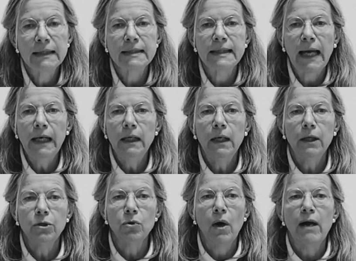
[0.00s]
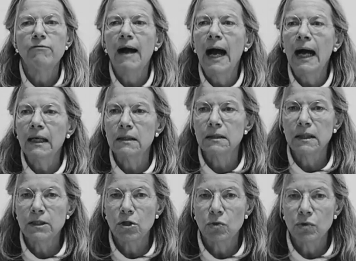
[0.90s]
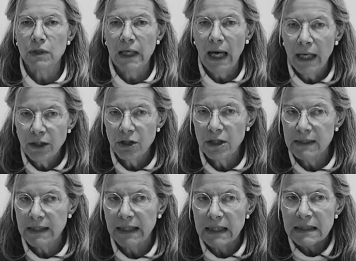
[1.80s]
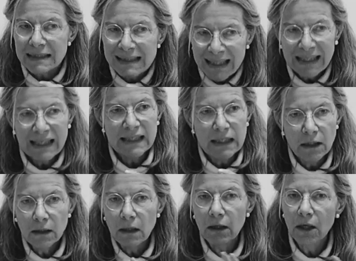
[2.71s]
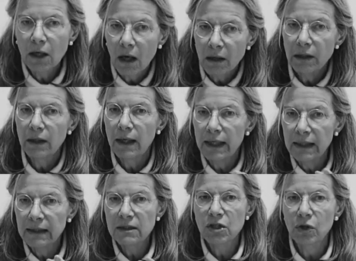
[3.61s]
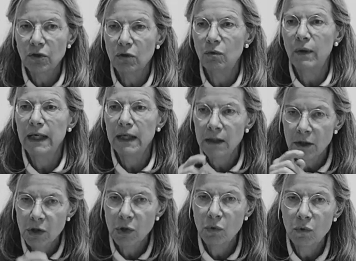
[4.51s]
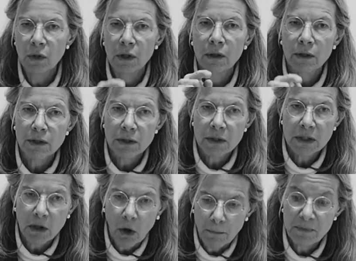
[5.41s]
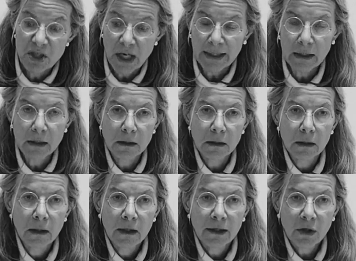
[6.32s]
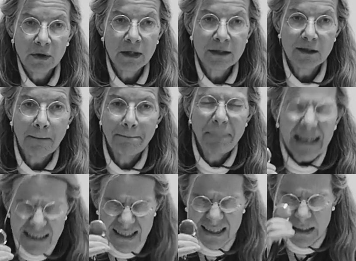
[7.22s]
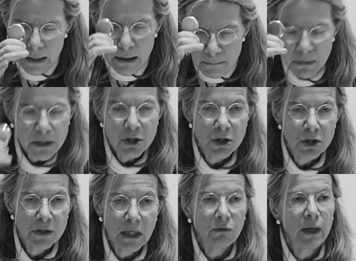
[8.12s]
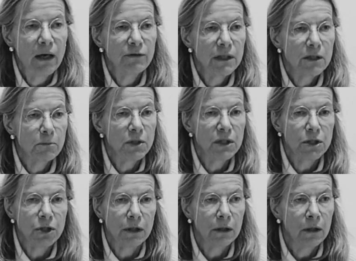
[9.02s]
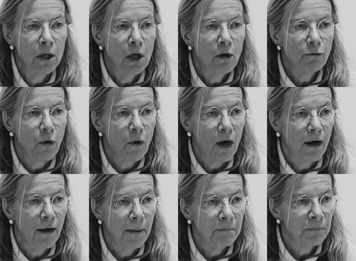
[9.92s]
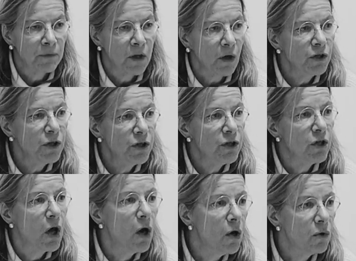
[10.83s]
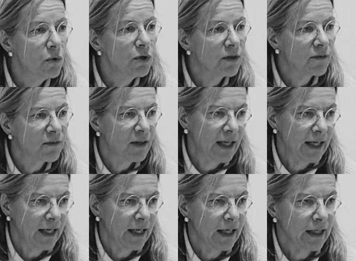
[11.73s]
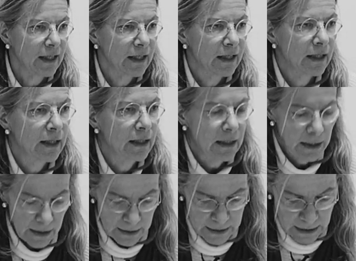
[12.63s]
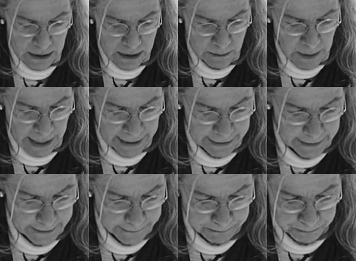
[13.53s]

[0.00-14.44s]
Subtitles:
then you have access to the energy that is linked in a color in a certain way to the object. It's a best image that we have at disposition for an unknown thing that is behind.